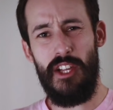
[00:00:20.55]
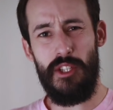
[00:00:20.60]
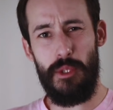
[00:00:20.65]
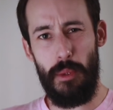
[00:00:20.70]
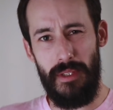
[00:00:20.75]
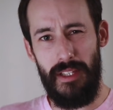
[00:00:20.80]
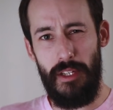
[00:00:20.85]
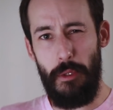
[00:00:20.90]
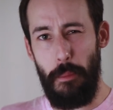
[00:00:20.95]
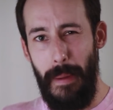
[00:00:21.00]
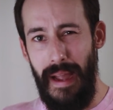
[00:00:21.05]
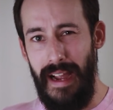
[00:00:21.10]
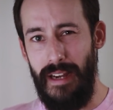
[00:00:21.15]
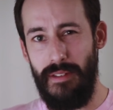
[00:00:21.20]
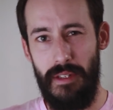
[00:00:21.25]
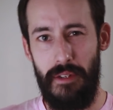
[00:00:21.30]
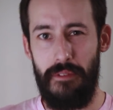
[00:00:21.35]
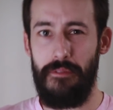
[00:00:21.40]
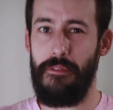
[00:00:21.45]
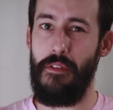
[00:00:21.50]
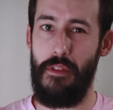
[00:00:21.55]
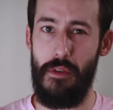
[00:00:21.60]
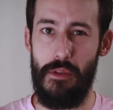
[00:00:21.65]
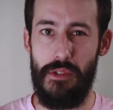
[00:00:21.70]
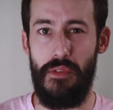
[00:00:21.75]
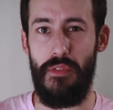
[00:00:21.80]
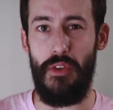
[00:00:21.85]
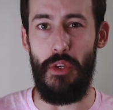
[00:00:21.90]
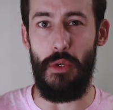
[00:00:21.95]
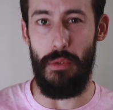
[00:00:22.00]
So a little background for
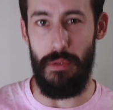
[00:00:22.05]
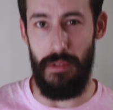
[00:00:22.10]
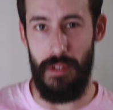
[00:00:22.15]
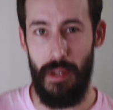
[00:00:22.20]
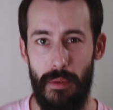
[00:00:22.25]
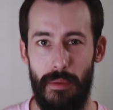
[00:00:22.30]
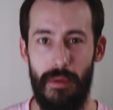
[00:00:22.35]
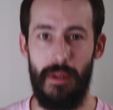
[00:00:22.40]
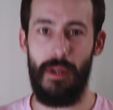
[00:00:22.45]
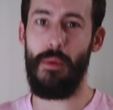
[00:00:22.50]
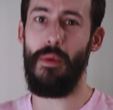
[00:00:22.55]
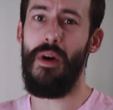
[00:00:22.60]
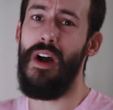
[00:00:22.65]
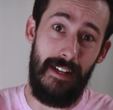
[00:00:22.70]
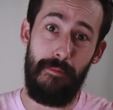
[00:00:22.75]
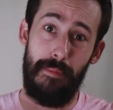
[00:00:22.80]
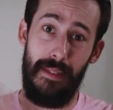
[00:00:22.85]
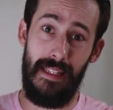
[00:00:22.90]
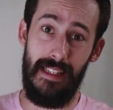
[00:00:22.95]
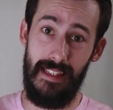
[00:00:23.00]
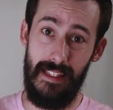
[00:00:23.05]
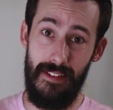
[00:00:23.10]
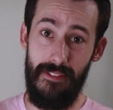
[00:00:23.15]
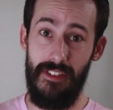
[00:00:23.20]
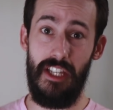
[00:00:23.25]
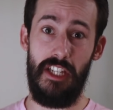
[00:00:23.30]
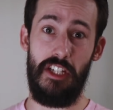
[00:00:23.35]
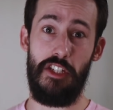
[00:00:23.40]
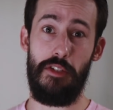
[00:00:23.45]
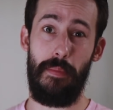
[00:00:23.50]
those of you who don't know, I've been
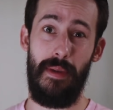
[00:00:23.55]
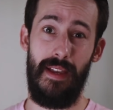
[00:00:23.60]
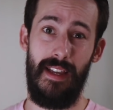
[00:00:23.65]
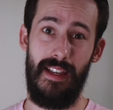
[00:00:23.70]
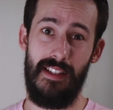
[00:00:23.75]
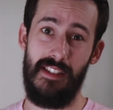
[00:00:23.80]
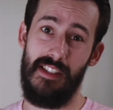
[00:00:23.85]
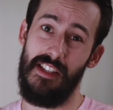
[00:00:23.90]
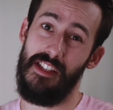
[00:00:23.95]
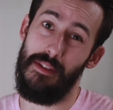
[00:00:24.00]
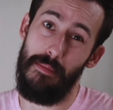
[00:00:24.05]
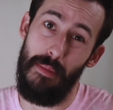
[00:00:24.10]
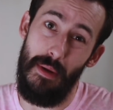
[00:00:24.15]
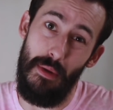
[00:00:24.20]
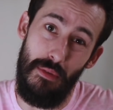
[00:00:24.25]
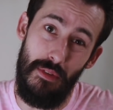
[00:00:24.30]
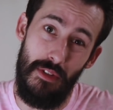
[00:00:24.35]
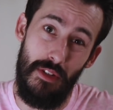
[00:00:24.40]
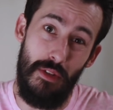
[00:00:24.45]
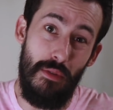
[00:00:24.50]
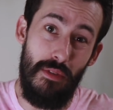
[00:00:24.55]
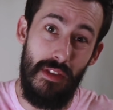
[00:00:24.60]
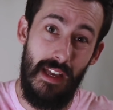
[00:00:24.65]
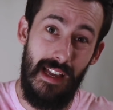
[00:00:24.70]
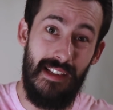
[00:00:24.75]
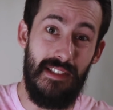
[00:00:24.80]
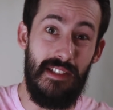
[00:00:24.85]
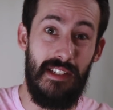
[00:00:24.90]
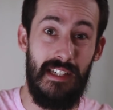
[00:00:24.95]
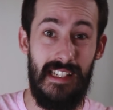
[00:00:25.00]
living in Japan since about
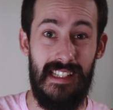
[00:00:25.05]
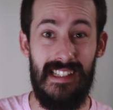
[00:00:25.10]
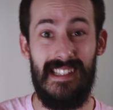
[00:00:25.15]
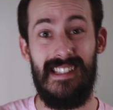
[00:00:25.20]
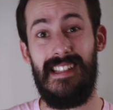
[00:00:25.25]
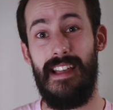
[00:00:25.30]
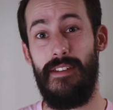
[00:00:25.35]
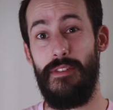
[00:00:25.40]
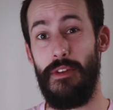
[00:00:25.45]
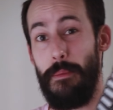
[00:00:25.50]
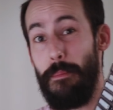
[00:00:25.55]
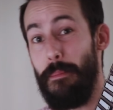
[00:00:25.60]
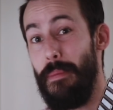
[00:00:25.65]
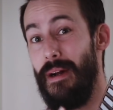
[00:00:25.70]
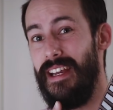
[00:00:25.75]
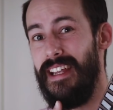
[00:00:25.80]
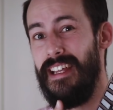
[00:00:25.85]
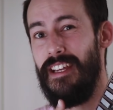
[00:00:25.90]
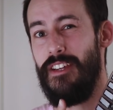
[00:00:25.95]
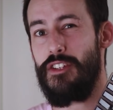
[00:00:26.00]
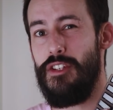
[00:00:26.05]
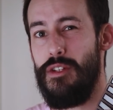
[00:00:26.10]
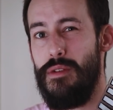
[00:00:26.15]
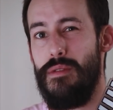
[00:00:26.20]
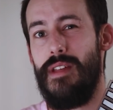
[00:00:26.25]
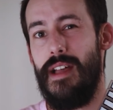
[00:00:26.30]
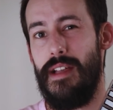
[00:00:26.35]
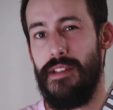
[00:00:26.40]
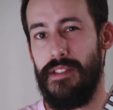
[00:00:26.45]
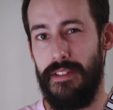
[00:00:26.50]
2007, but in
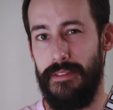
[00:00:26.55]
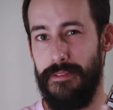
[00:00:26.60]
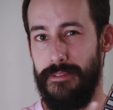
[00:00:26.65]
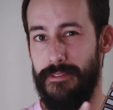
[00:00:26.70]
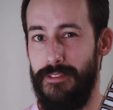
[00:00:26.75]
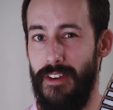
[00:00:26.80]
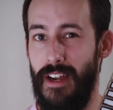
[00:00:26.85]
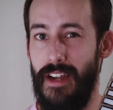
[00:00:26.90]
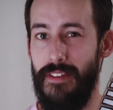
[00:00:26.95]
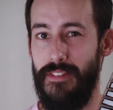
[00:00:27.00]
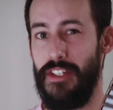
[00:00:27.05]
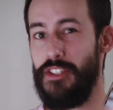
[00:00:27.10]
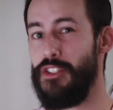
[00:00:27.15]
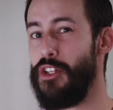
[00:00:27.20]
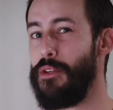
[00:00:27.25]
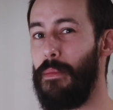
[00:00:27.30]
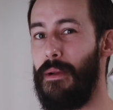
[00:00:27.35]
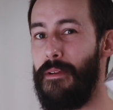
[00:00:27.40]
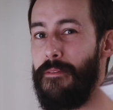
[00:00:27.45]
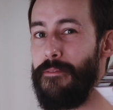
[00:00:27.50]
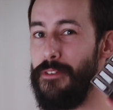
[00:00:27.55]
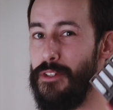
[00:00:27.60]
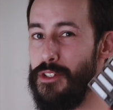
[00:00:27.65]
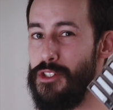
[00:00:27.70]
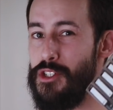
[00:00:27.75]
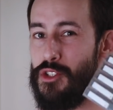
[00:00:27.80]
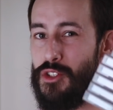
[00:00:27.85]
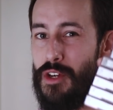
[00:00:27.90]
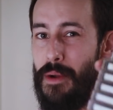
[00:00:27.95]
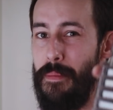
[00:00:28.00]
2005 I took my
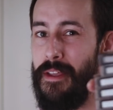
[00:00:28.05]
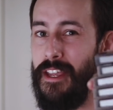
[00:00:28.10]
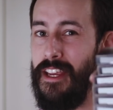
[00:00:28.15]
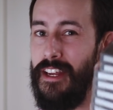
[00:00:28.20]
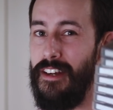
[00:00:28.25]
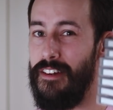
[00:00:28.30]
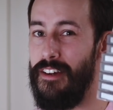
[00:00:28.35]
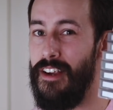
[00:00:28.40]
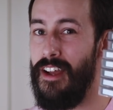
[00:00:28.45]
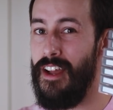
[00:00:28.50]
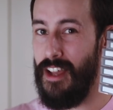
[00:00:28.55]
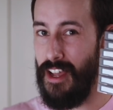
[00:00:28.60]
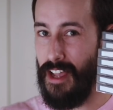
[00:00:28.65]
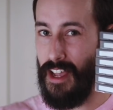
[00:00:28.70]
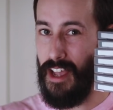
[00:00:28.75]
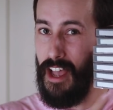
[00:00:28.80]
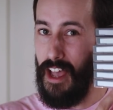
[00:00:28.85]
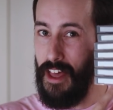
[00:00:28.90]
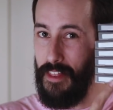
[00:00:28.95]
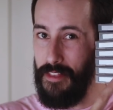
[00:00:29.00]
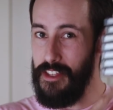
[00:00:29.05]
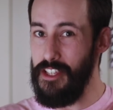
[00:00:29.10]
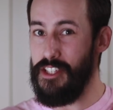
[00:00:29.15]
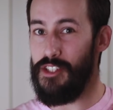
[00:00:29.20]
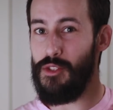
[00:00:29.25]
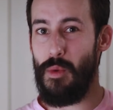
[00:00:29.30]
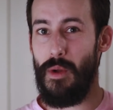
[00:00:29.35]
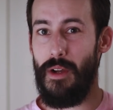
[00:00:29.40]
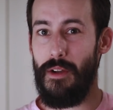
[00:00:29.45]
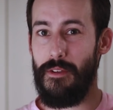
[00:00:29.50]
first trip here, and
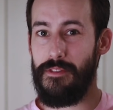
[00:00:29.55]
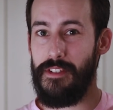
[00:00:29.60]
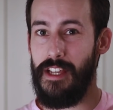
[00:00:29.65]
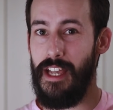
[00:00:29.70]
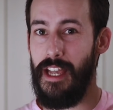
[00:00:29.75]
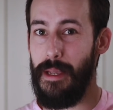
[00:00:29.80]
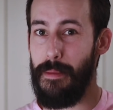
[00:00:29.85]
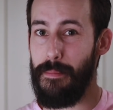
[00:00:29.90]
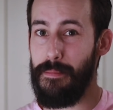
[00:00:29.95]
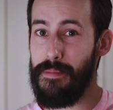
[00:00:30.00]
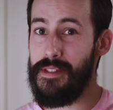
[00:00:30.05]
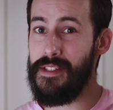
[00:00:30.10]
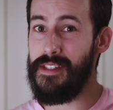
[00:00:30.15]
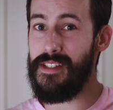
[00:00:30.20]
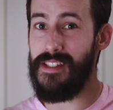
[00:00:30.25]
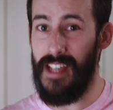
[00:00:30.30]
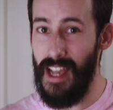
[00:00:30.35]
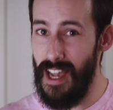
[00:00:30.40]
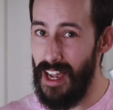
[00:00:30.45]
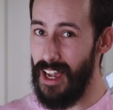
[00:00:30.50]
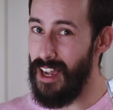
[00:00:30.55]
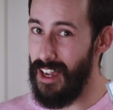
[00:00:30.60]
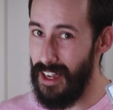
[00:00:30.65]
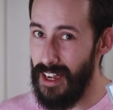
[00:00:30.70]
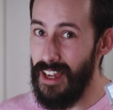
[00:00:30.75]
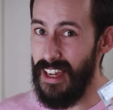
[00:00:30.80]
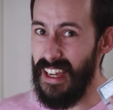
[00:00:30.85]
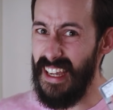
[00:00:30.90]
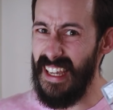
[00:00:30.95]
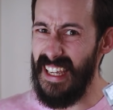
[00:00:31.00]
these 12 tapes
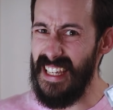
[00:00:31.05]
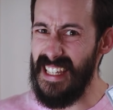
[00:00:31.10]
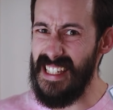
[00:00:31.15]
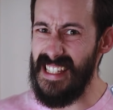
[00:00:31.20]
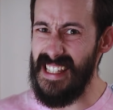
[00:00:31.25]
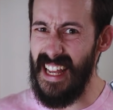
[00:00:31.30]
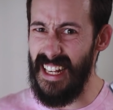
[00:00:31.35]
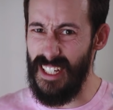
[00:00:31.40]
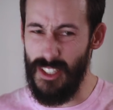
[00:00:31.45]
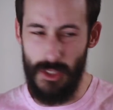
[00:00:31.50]
is that